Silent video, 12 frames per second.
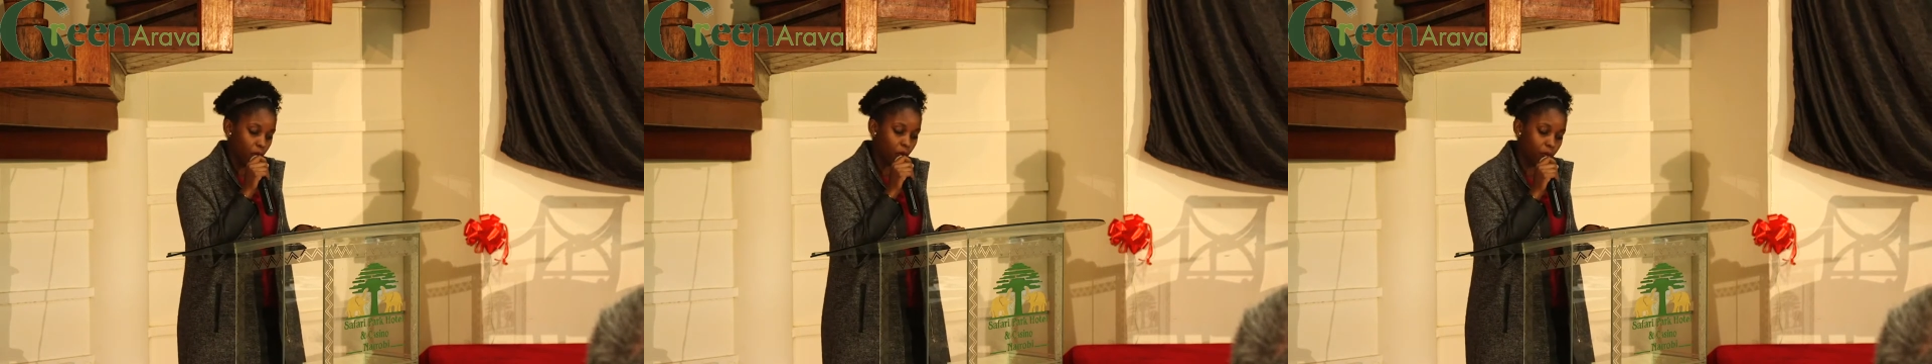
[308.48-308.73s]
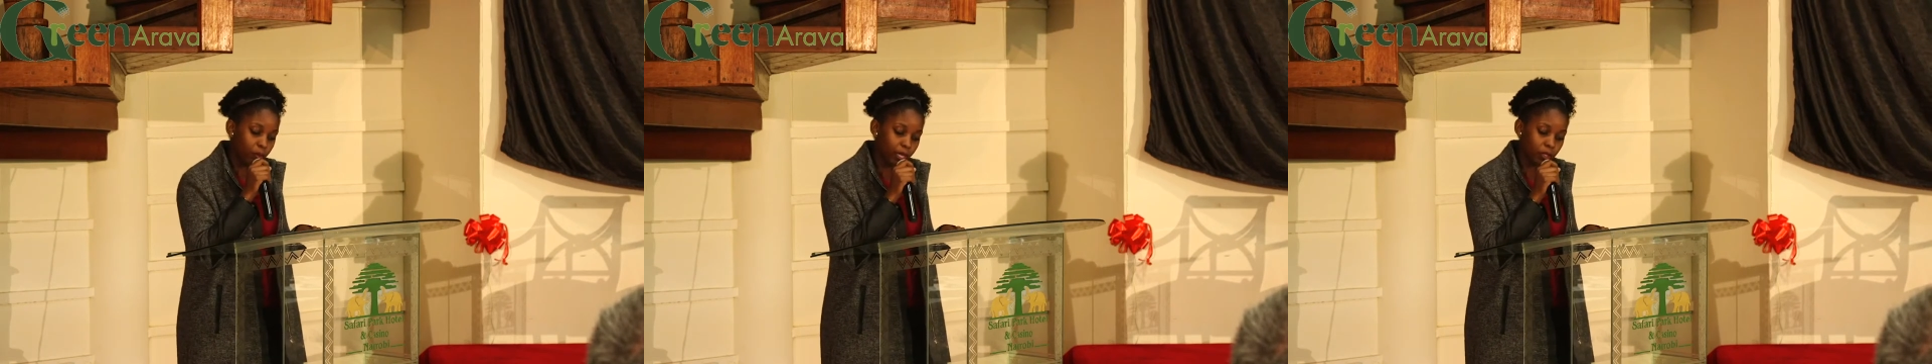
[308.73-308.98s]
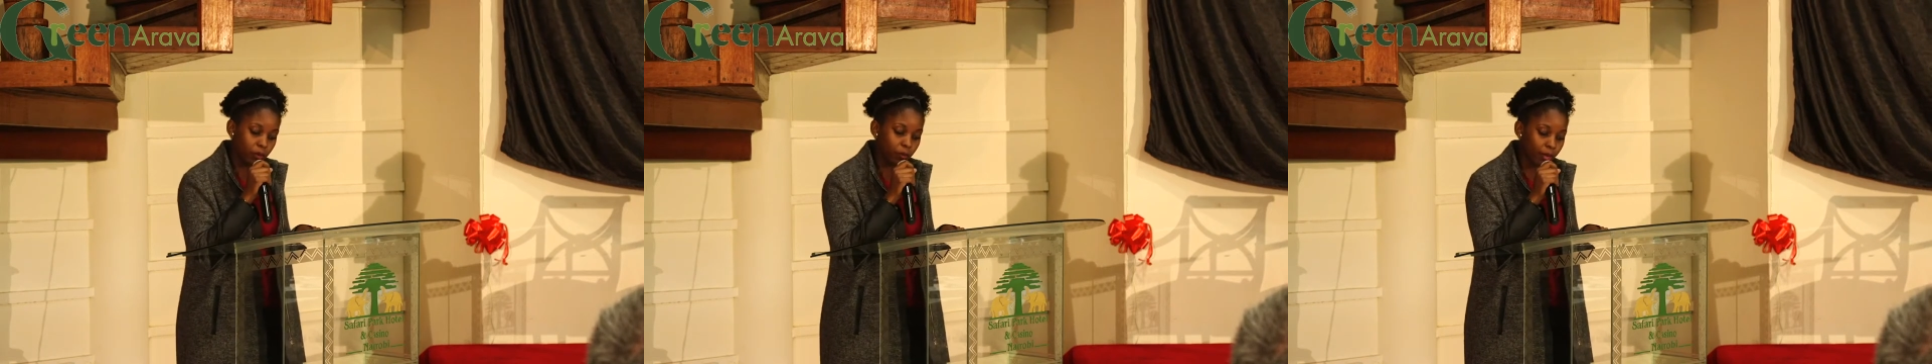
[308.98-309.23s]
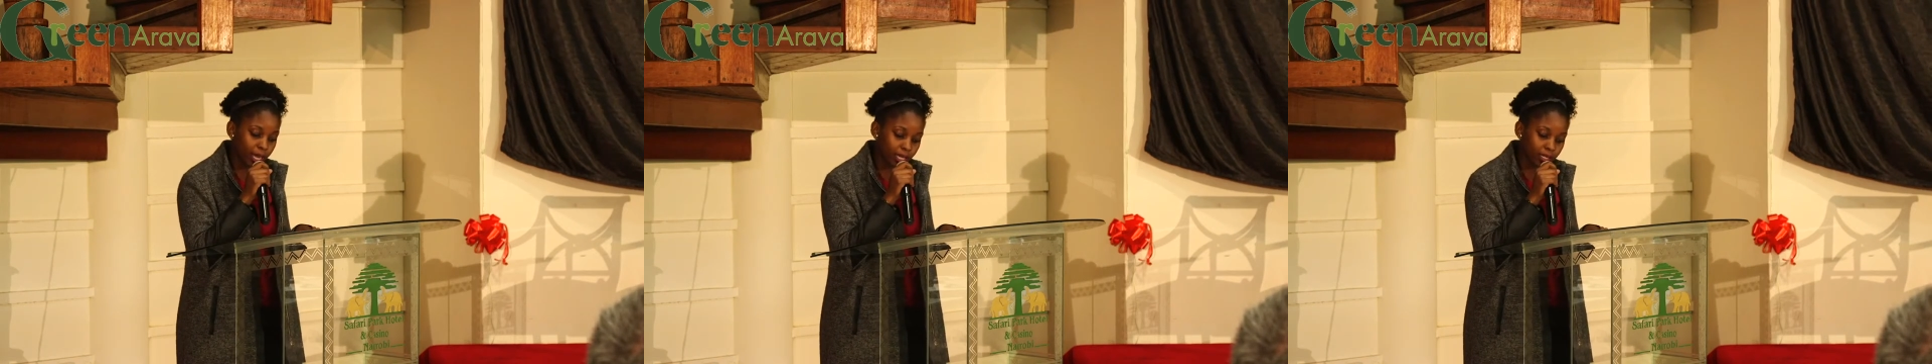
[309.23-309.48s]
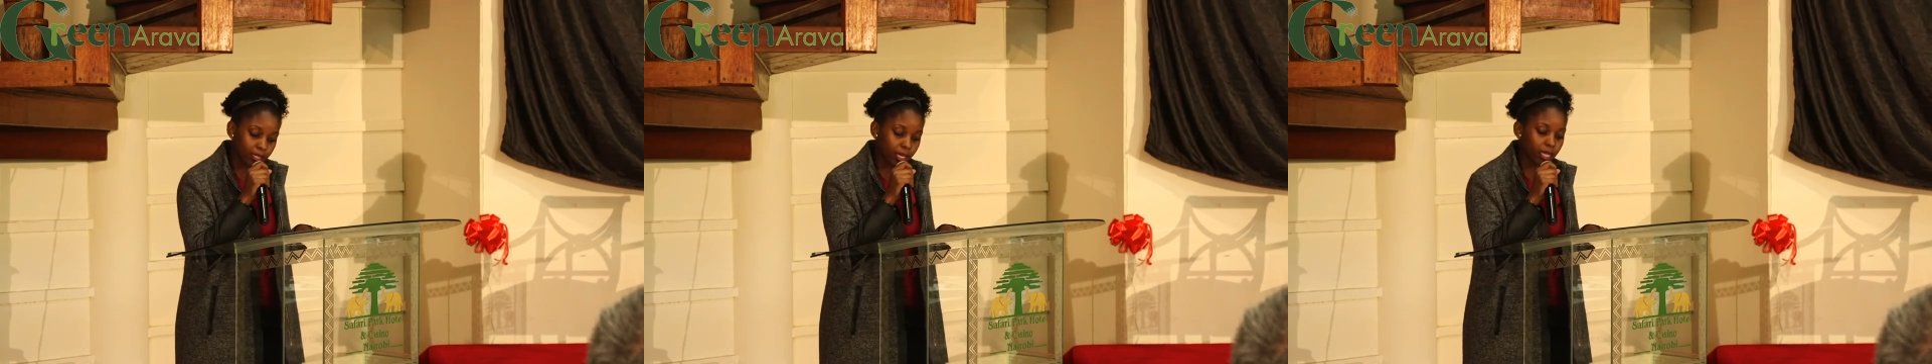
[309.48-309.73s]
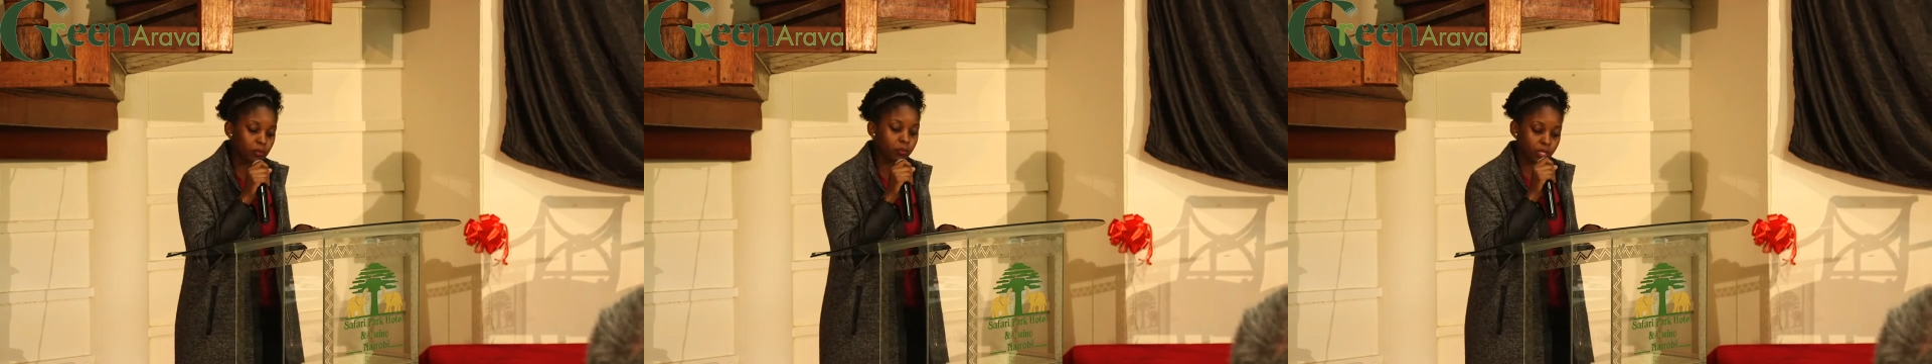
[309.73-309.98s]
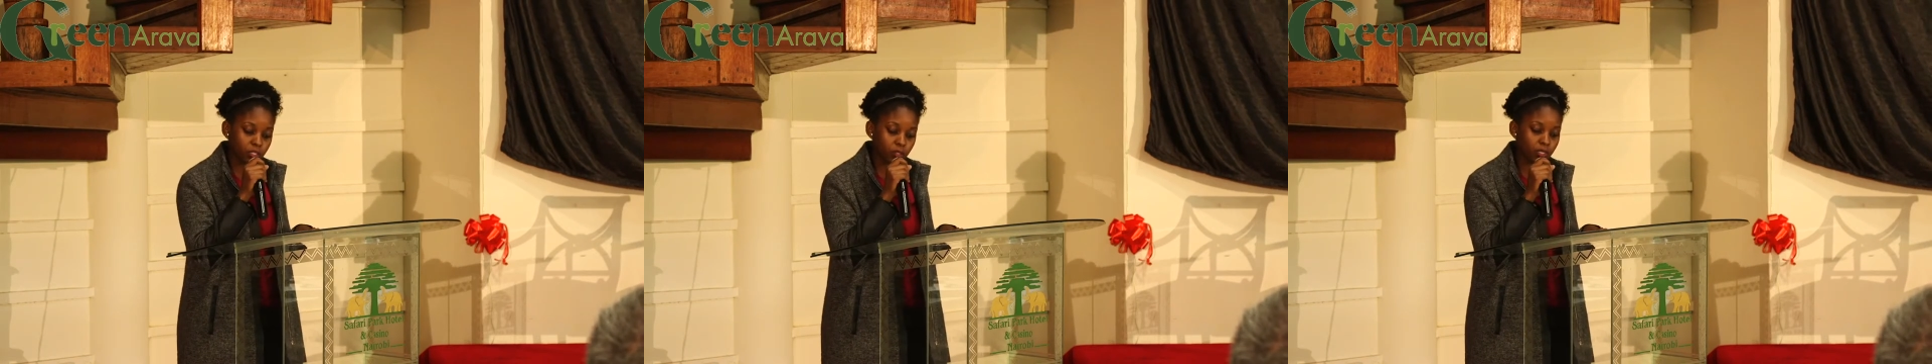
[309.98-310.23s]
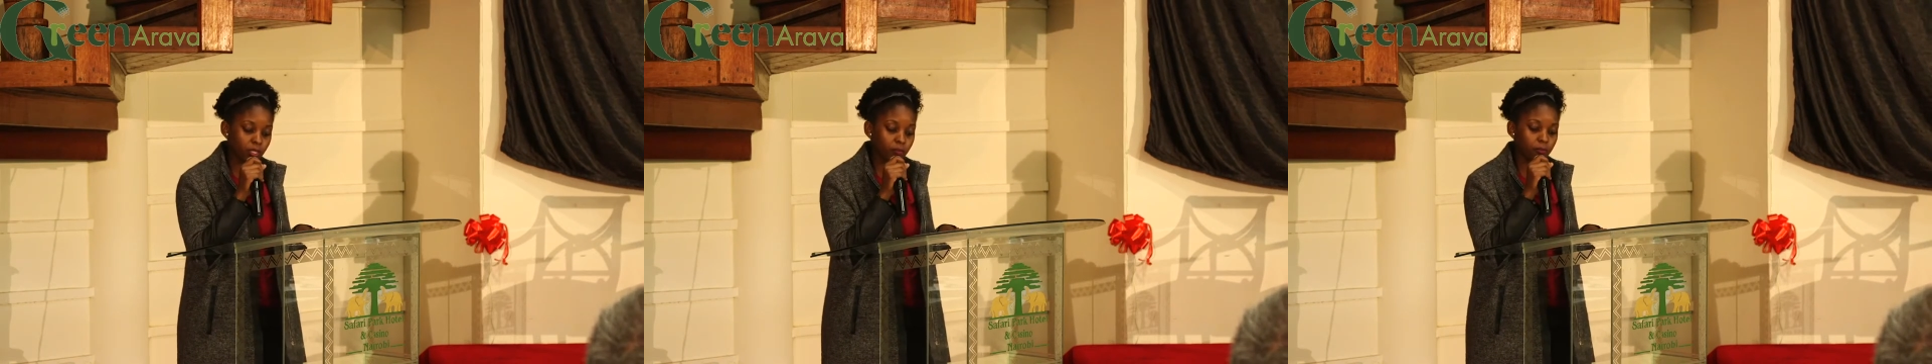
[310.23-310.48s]
Open your mind and brace
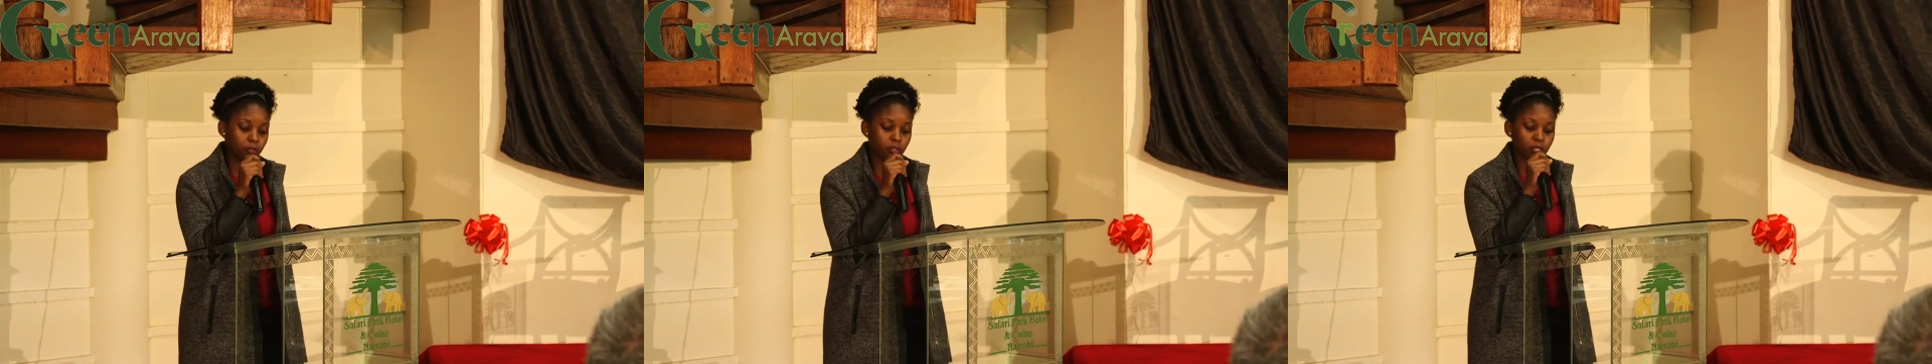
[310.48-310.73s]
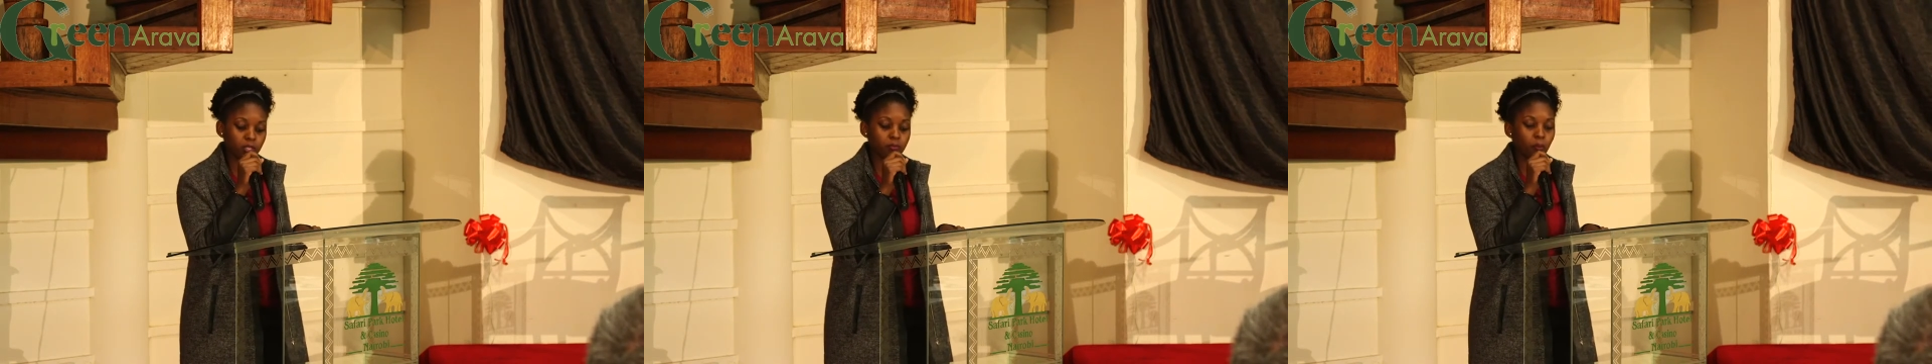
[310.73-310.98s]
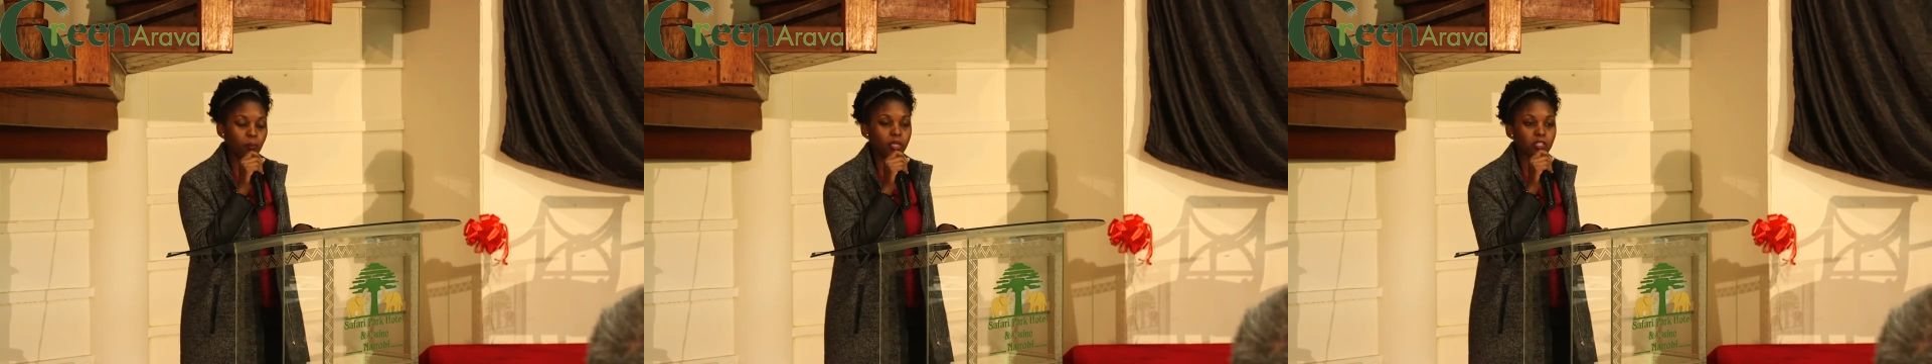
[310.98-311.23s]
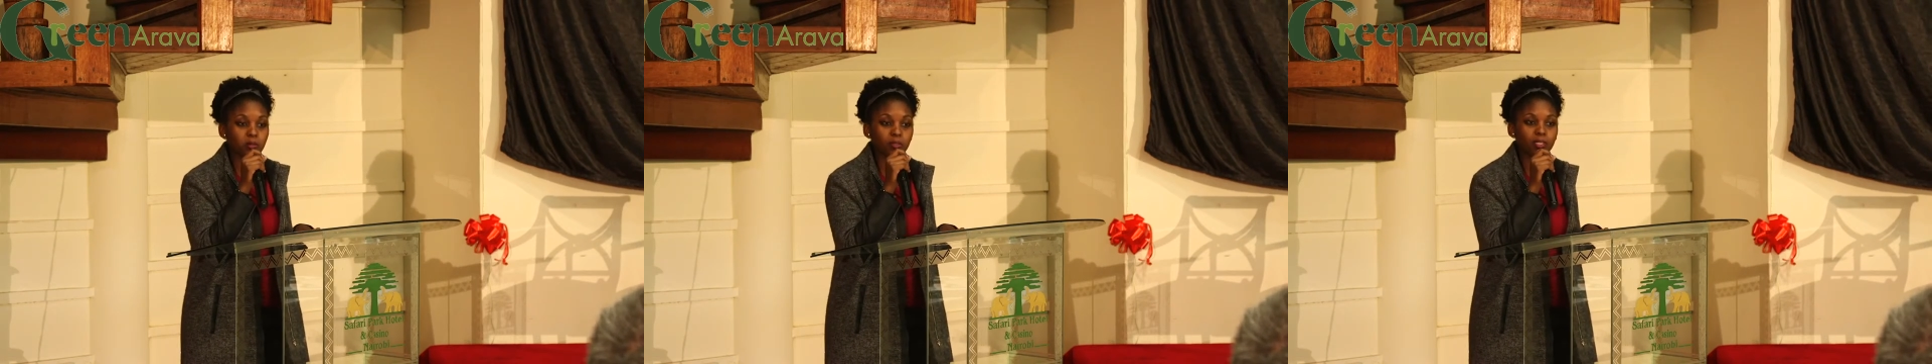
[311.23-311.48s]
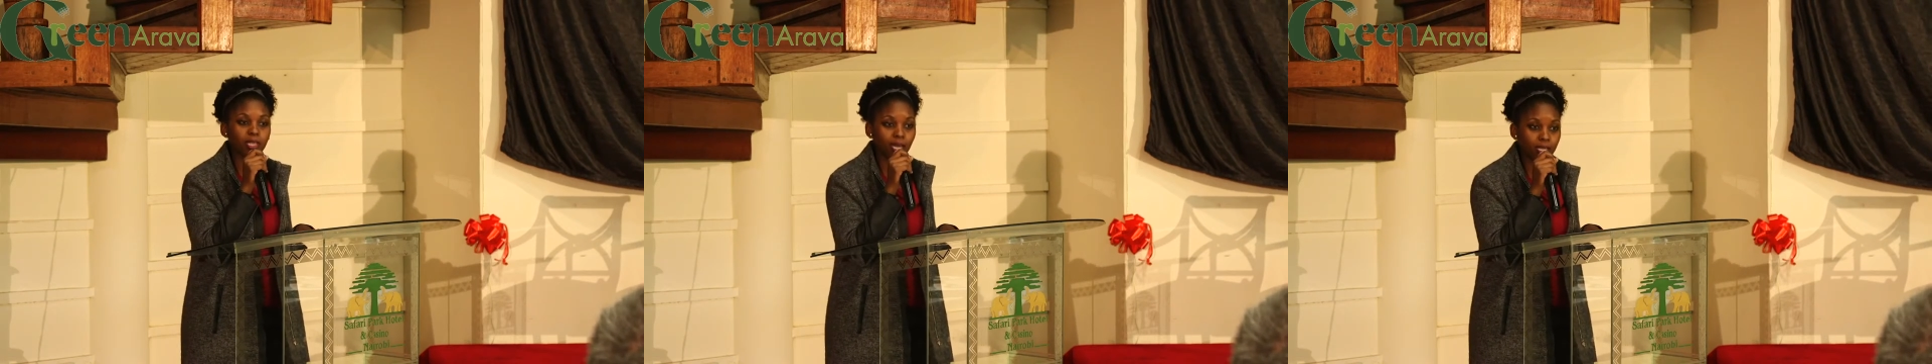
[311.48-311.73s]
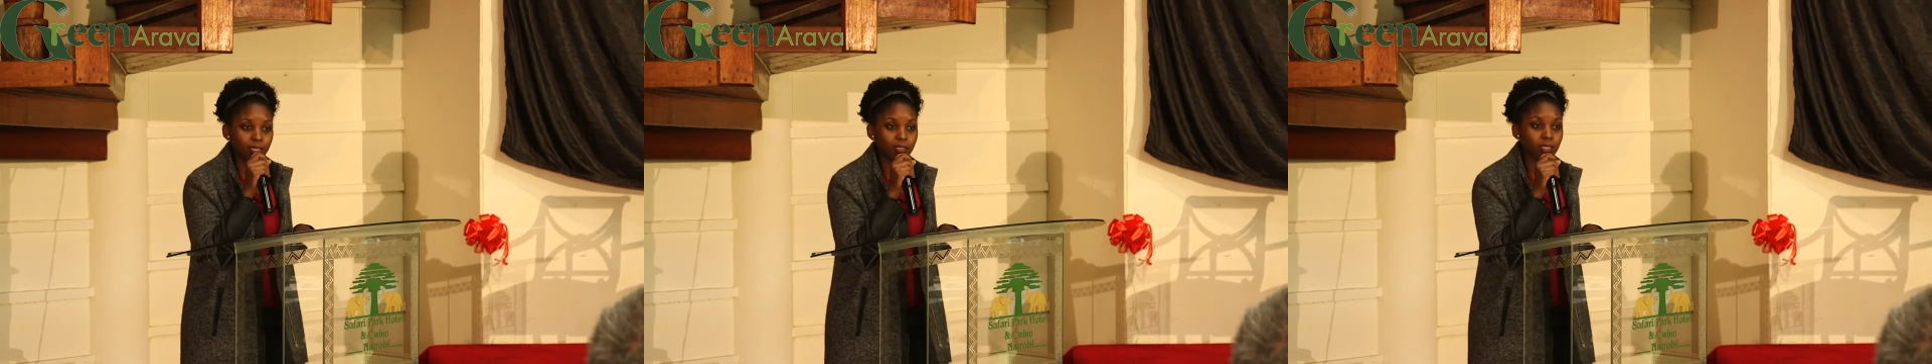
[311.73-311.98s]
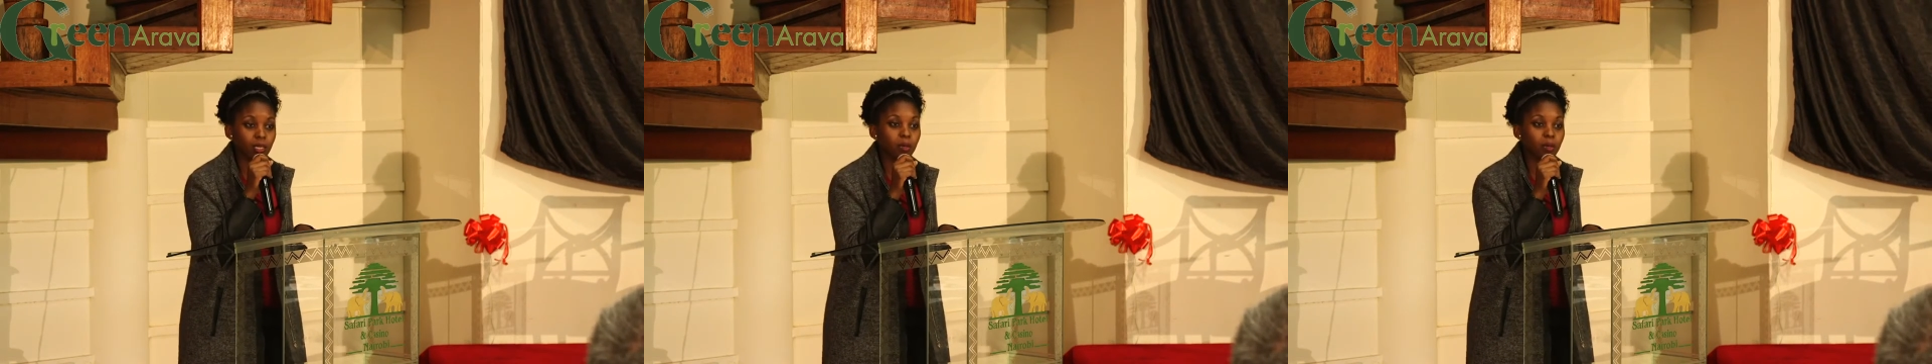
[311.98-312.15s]
yourself for transformation, girl.